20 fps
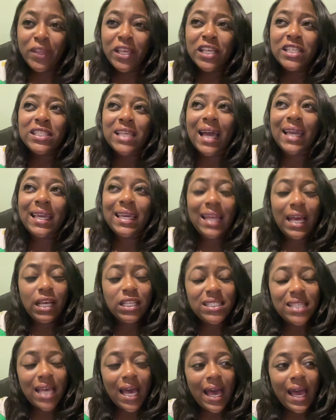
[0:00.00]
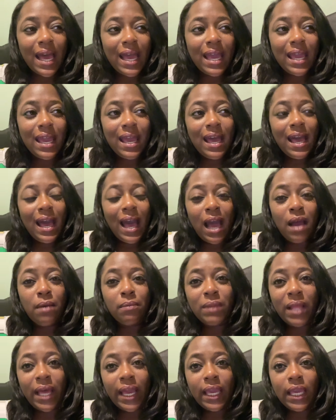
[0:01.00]
So I get outside. I'm
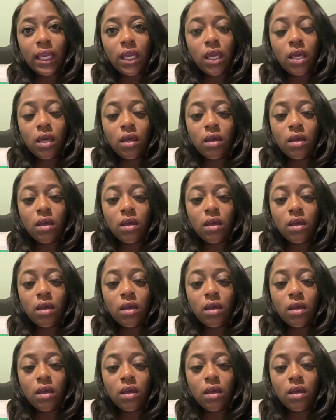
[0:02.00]
like,